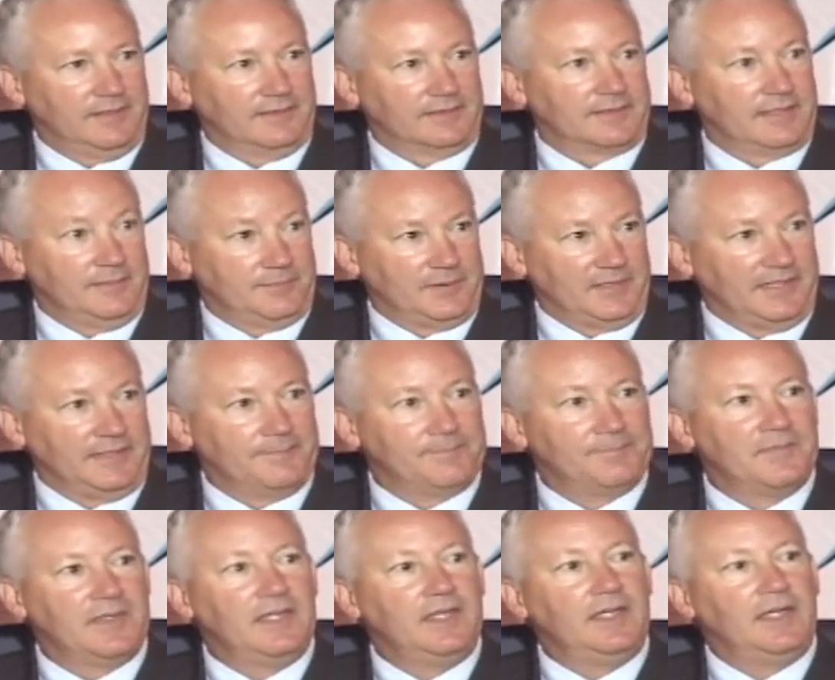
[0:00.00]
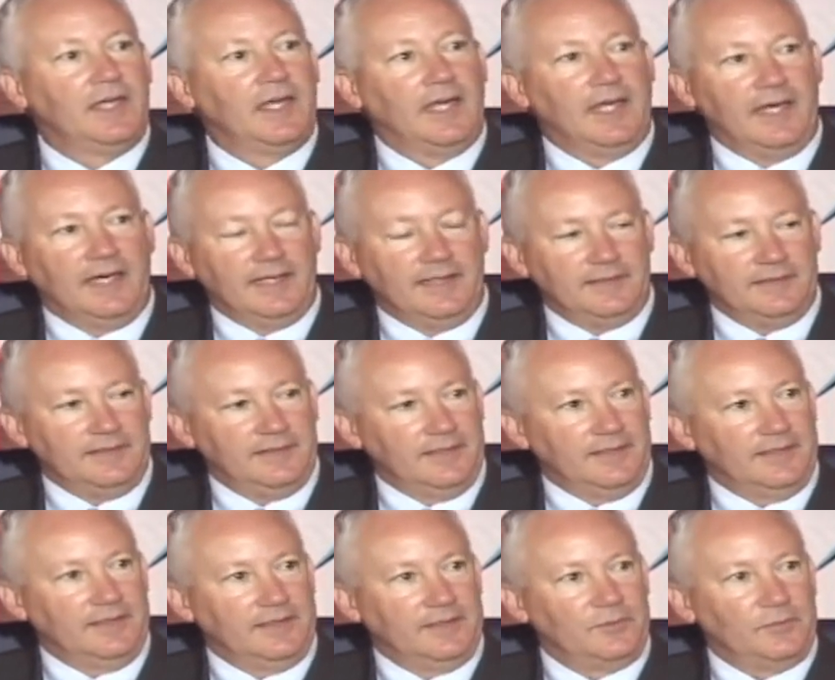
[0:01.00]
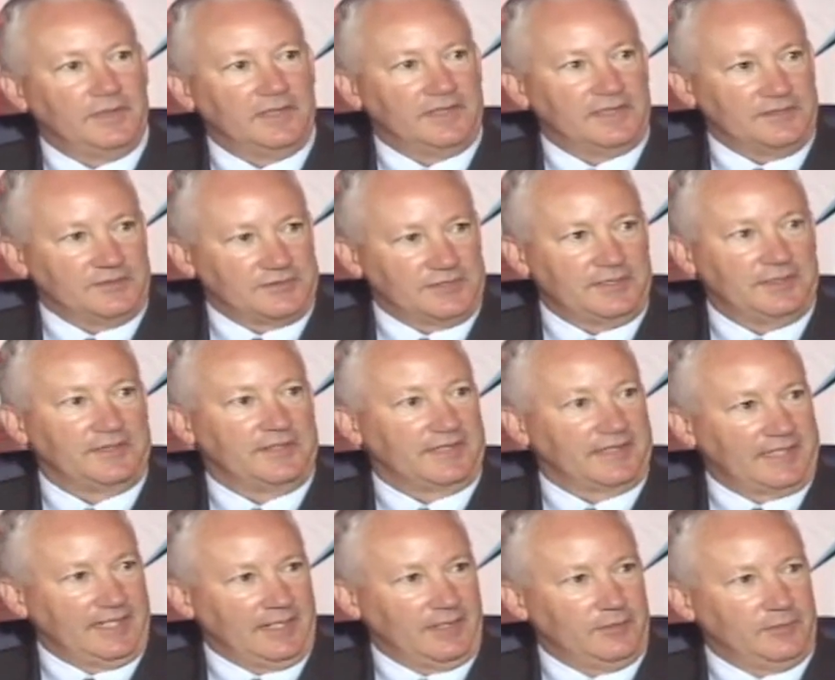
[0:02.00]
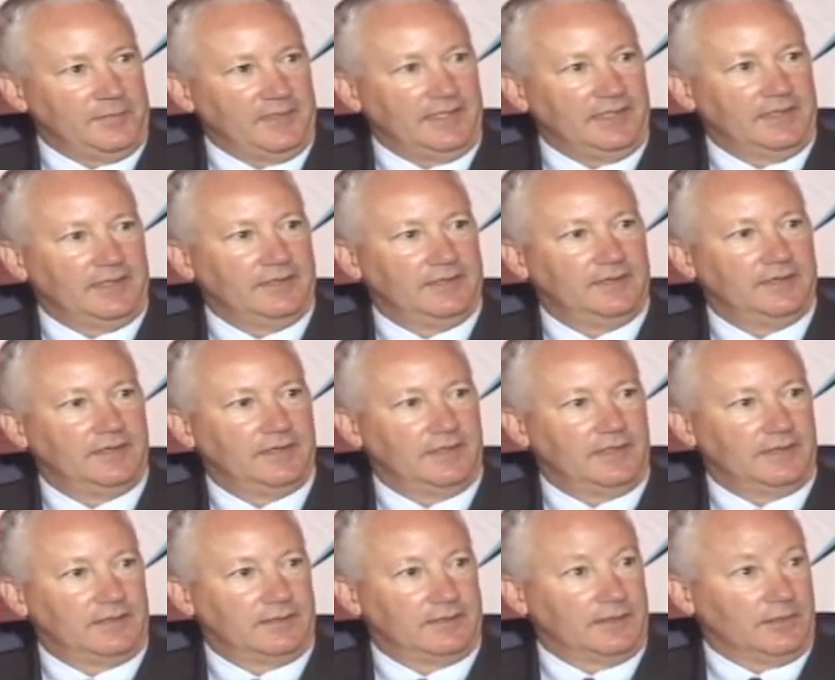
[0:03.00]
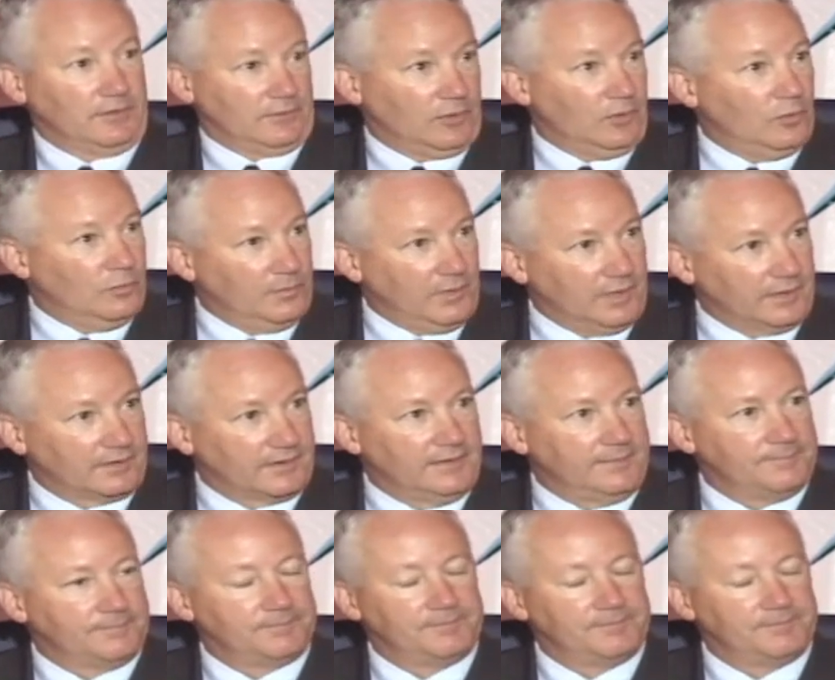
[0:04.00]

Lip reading: company, and we consider the Caribbean our home market.